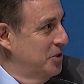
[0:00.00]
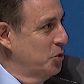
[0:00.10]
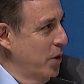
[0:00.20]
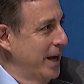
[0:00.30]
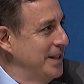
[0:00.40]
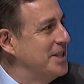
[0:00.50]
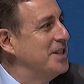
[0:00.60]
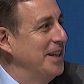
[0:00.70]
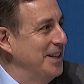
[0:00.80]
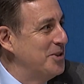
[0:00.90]
train
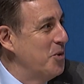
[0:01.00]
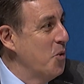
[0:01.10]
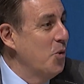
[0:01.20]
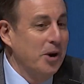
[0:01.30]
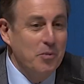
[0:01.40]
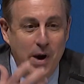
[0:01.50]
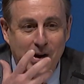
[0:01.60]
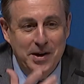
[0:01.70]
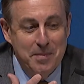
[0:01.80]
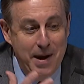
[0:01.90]
seat or
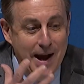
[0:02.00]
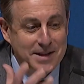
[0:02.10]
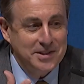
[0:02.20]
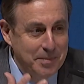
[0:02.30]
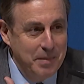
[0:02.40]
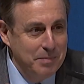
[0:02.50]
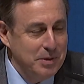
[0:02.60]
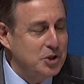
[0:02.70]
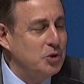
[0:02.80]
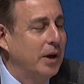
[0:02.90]
wearing a mask that may
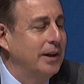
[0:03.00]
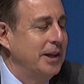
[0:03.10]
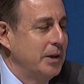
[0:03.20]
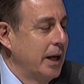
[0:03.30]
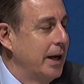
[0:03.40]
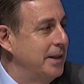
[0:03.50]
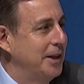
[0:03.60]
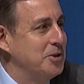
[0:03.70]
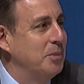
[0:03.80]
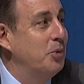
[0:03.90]
be struggling, I
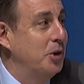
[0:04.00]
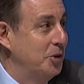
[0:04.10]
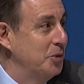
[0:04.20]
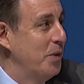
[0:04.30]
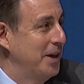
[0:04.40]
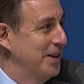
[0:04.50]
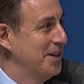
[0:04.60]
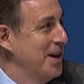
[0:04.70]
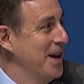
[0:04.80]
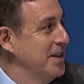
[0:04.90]
think is a pretty good way
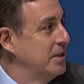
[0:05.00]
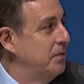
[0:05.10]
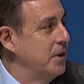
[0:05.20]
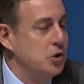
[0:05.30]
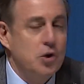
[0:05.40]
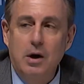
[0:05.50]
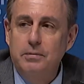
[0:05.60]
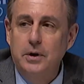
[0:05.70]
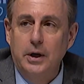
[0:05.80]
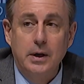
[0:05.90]
to, to finish
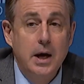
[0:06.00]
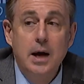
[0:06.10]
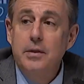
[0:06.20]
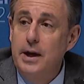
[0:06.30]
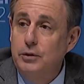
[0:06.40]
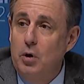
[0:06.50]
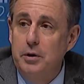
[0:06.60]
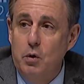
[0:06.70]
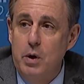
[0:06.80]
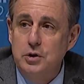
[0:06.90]
off here. Thanks for all
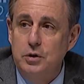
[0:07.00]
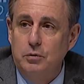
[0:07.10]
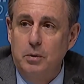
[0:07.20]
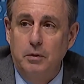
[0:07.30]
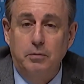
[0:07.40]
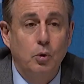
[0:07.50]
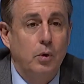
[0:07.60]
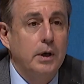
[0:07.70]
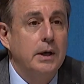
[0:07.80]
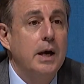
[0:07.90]
the questions from the
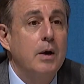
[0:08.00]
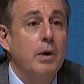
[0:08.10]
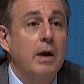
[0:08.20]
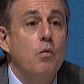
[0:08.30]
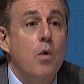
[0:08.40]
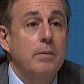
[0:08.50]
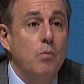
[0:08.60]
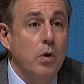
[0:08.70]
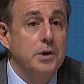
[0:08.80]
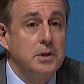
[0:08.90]
floor. We have one
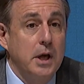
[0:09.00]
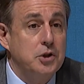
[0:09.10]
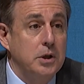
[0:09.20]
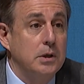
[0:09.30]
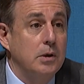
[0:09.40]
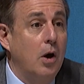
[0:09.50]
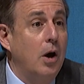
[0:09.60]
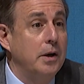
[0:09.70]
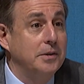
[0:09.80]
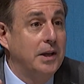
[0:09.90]
more session
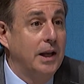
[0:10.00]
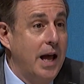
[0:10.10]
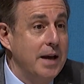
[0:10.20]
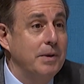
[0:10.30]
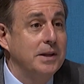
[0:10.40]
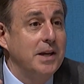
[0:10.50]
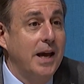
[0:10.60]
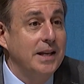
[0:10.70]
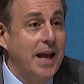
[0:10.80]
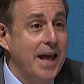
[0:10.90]
on climate
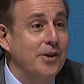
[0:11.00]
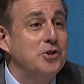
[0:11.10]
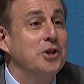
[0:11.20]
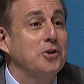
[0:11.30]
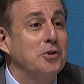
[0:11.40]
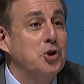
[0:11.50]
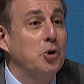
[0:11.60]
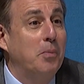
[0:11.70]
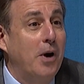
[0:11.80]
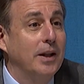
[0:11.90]
and energy and the
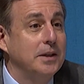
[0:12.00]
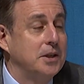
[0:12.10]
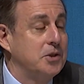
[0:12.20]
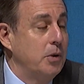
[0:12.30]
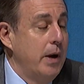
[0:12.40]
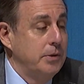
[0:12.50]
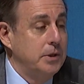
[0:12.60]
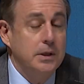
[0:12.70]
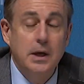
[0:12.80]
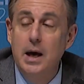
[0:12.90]
geopolitics around
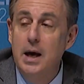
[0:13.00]
it.